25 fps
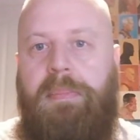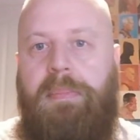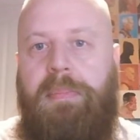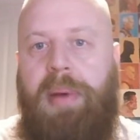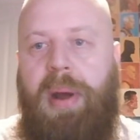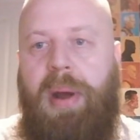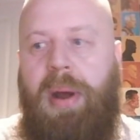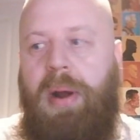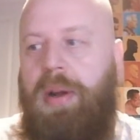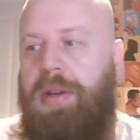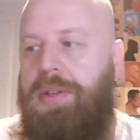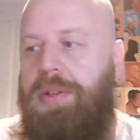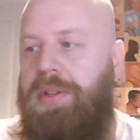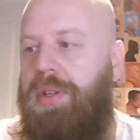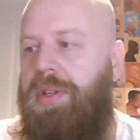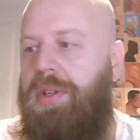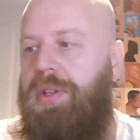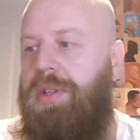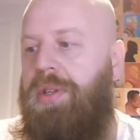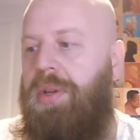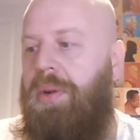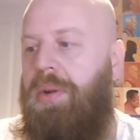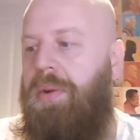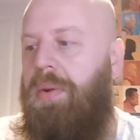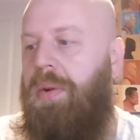person
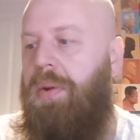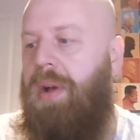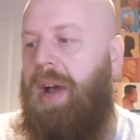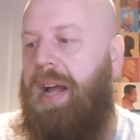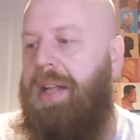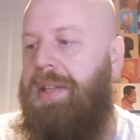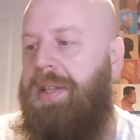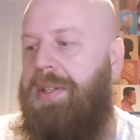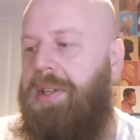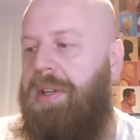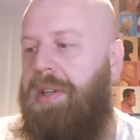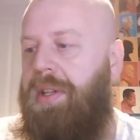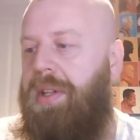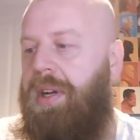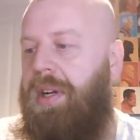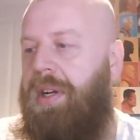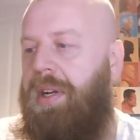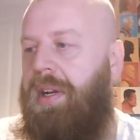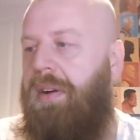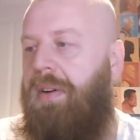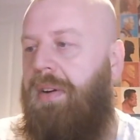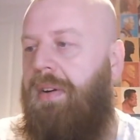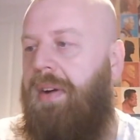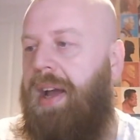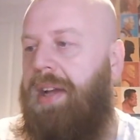to add to the
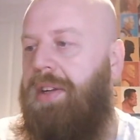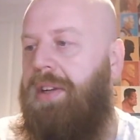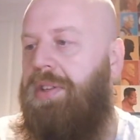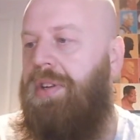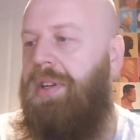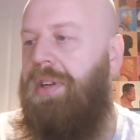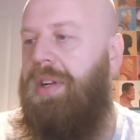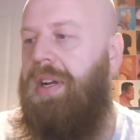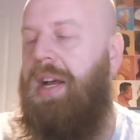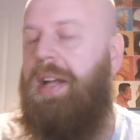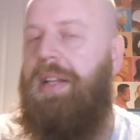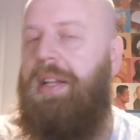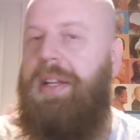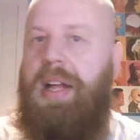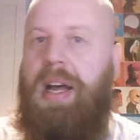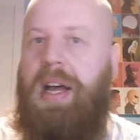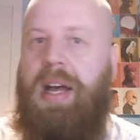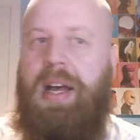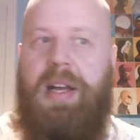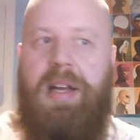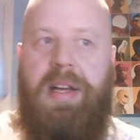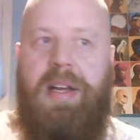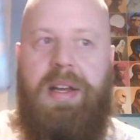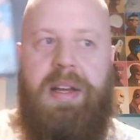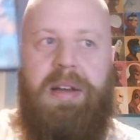collection, and that
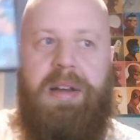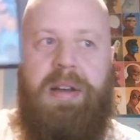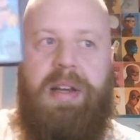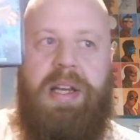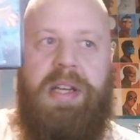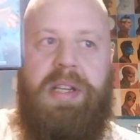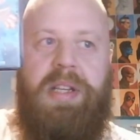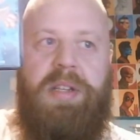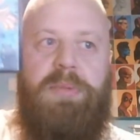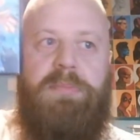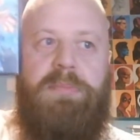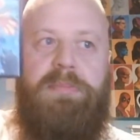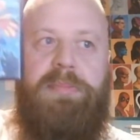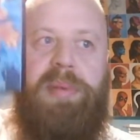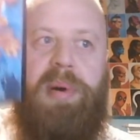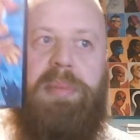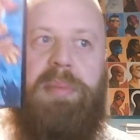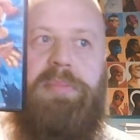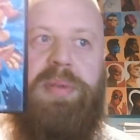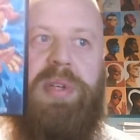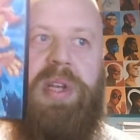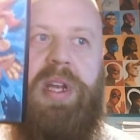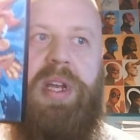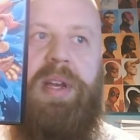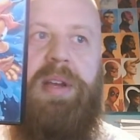is
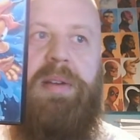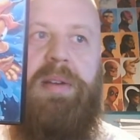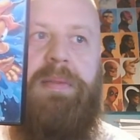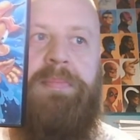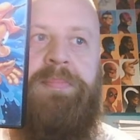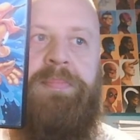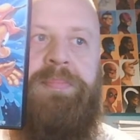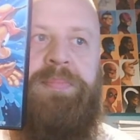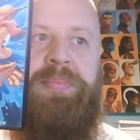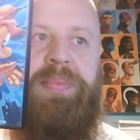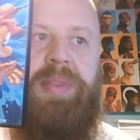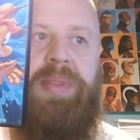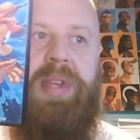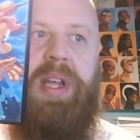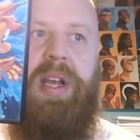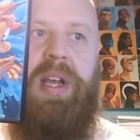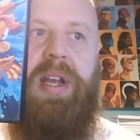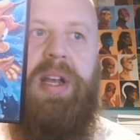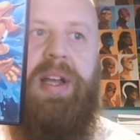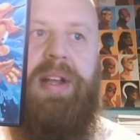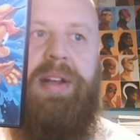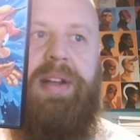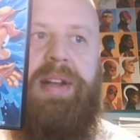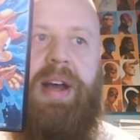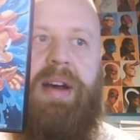Bubsy.
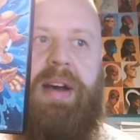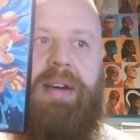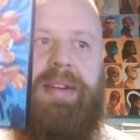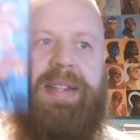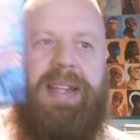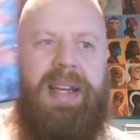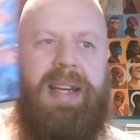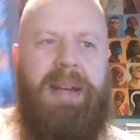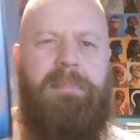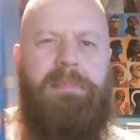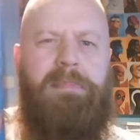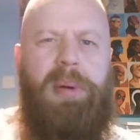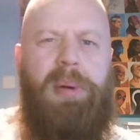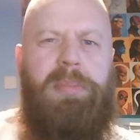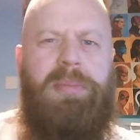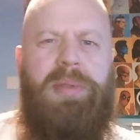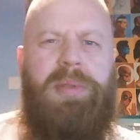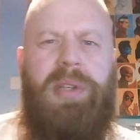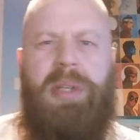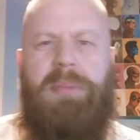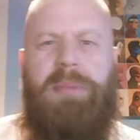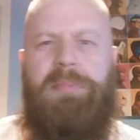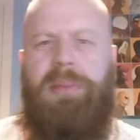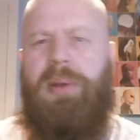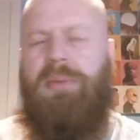Now I think
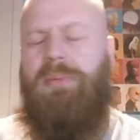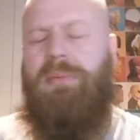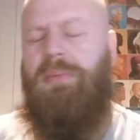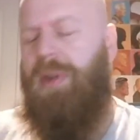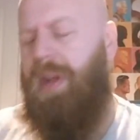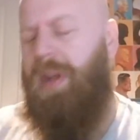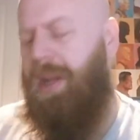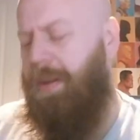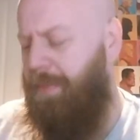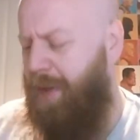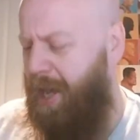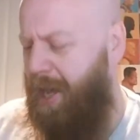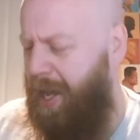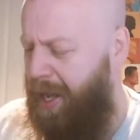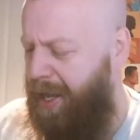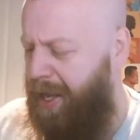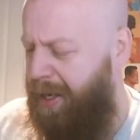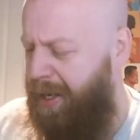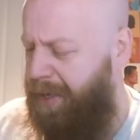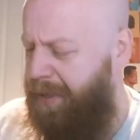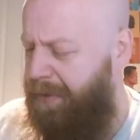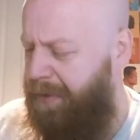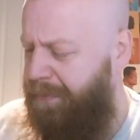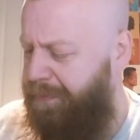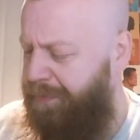Bubsy's been remade,
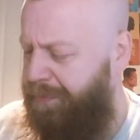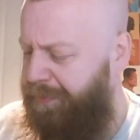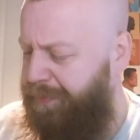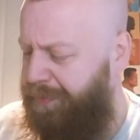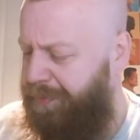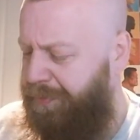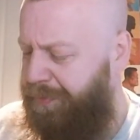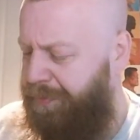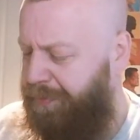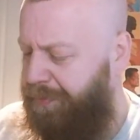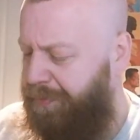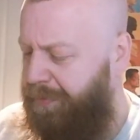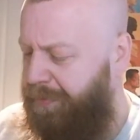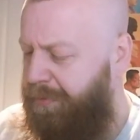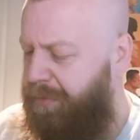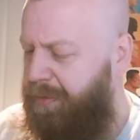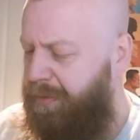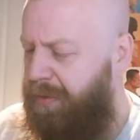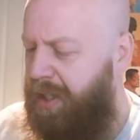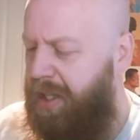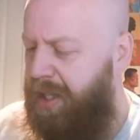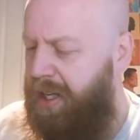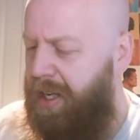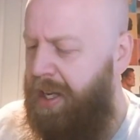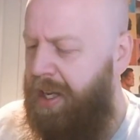
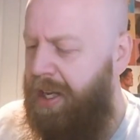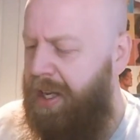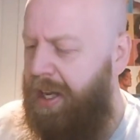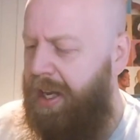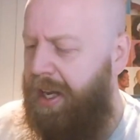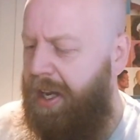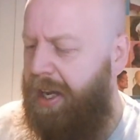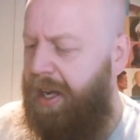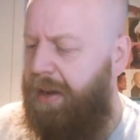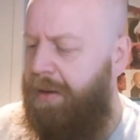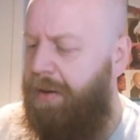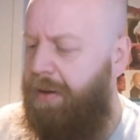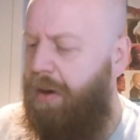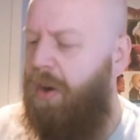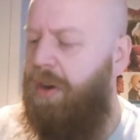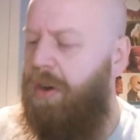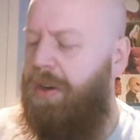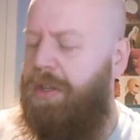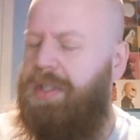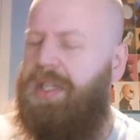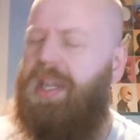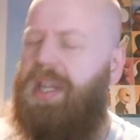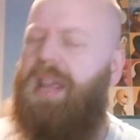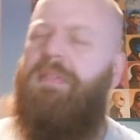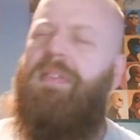or
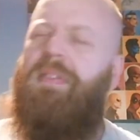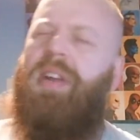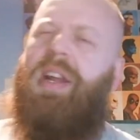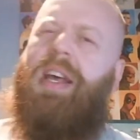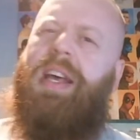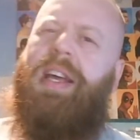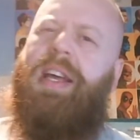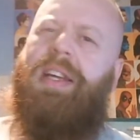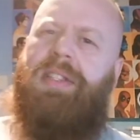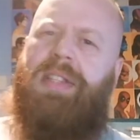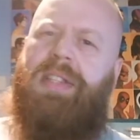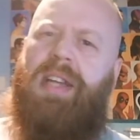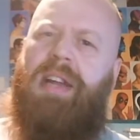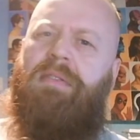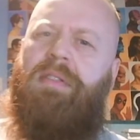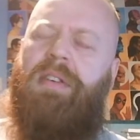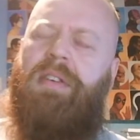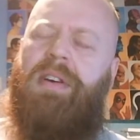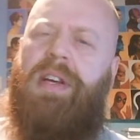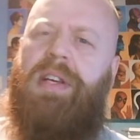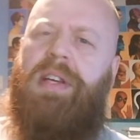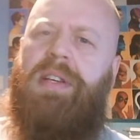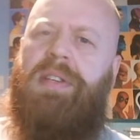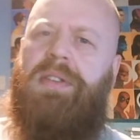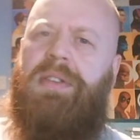it's given a HD
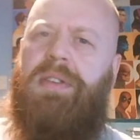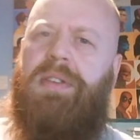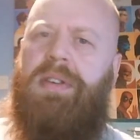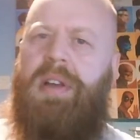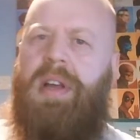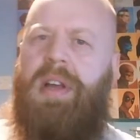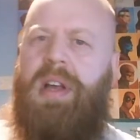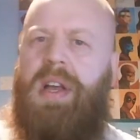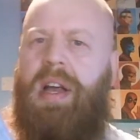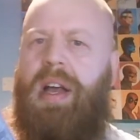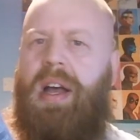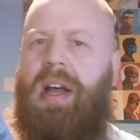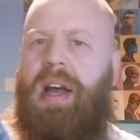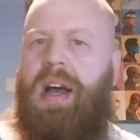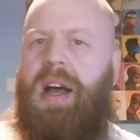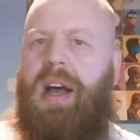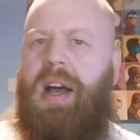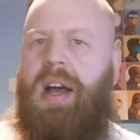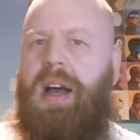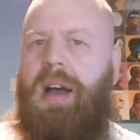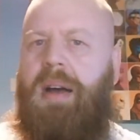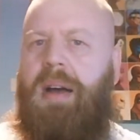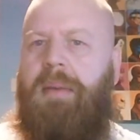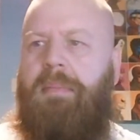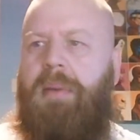release
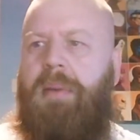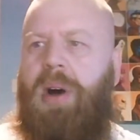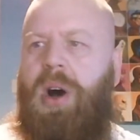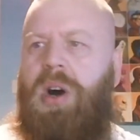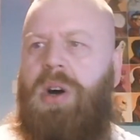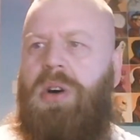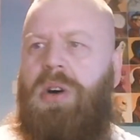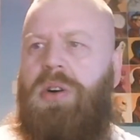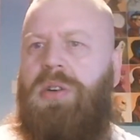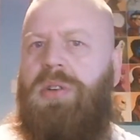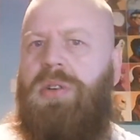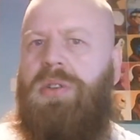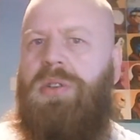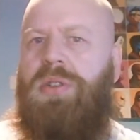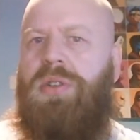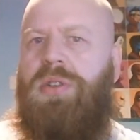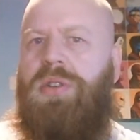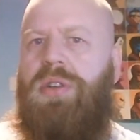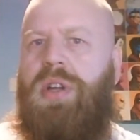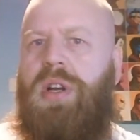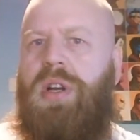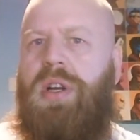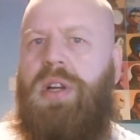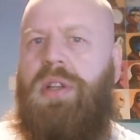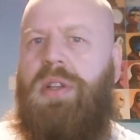on
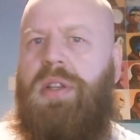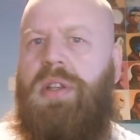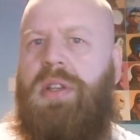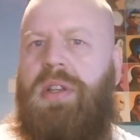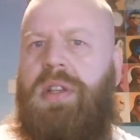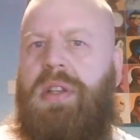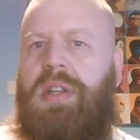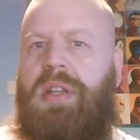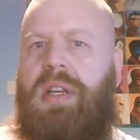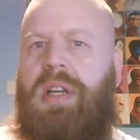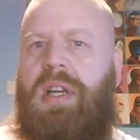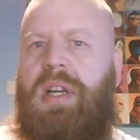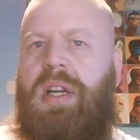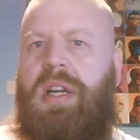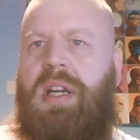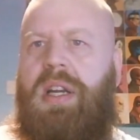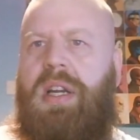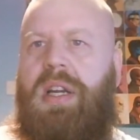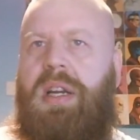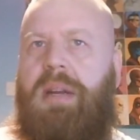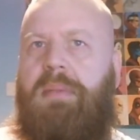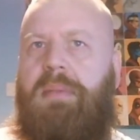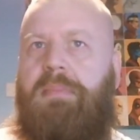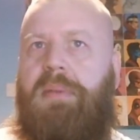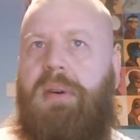
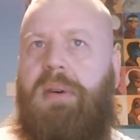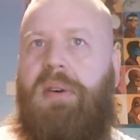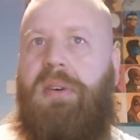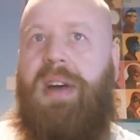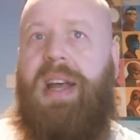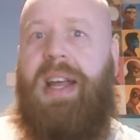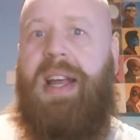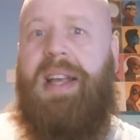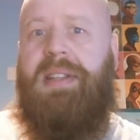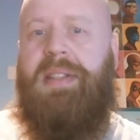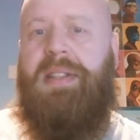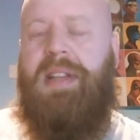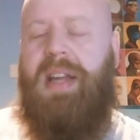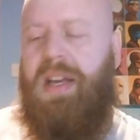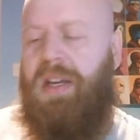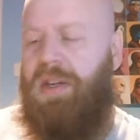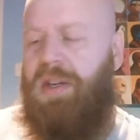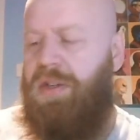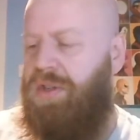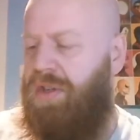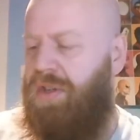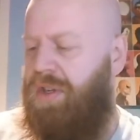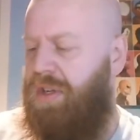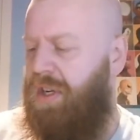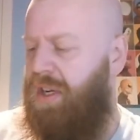the
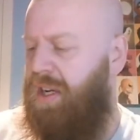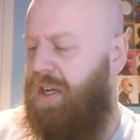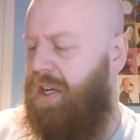PlayStation.